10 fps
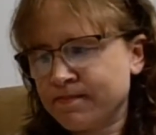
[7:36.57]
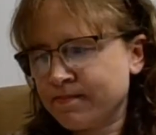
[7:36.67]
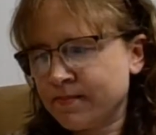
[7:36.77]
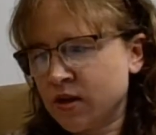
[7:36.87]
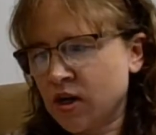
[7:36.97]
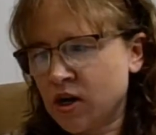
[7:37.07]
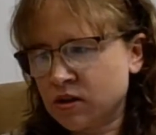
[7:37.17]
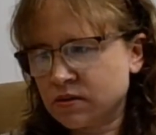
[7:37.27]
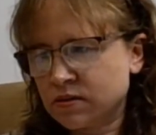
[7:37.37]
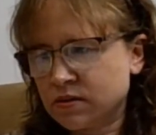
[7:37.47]
Their
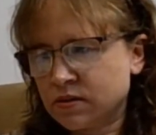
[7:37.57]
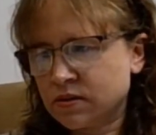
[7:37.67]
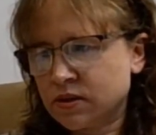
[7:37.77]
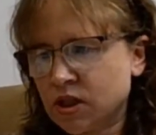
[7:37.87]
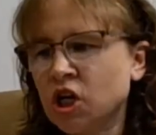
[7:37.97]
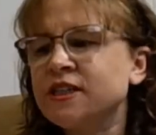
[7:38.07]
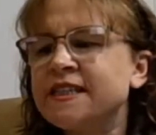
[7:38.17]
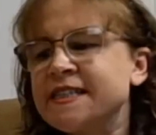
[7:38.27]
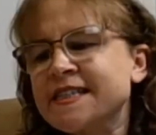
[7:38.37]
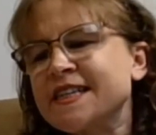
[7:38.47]

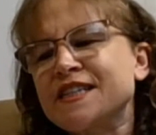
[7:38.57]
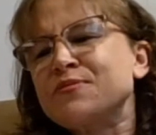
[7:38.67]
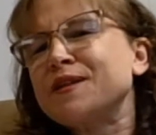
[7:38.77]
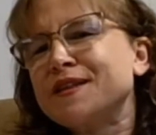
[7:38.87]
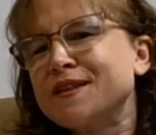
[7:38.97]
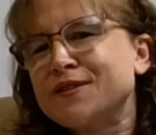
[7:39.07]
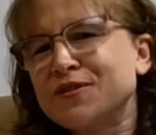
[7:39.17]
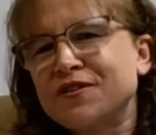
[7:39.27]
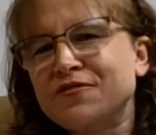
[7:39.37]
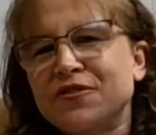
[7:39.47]
artistic sensibilities are
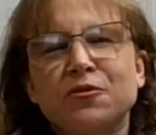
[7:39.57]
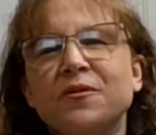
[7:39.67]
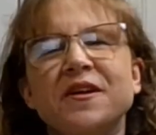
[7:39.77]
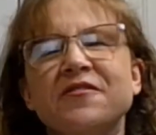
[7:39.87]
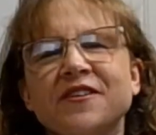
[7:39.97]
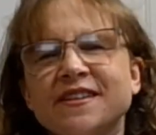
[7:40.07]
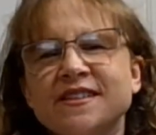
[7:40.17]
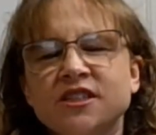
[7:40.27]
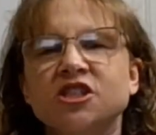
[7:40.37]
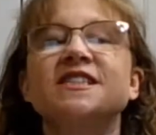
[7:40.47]
different, or whatever it is,
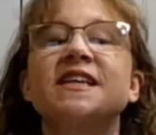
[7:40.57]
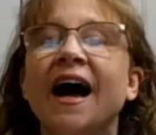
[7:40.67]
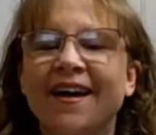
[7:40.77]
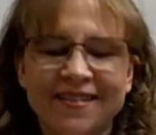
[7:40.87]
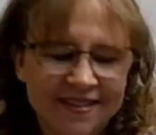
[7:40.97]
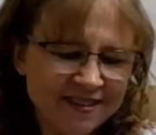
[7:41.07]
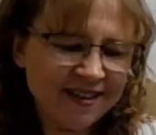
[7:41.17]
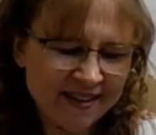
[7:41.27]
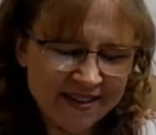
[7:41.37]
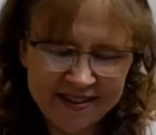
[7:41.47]
their styles, I
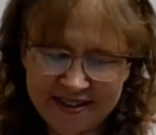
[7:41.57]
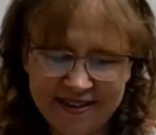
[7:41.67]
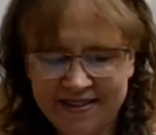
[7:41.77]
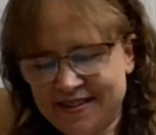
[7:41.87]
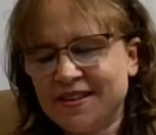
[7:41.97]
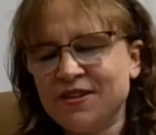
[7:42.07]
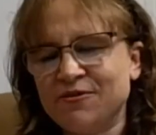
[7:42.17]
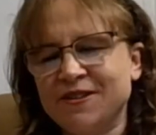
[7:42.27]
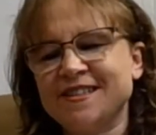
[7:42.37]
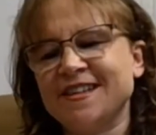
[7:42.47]
guess you
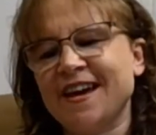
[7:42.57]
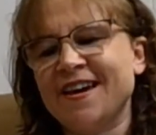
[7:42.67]
would say.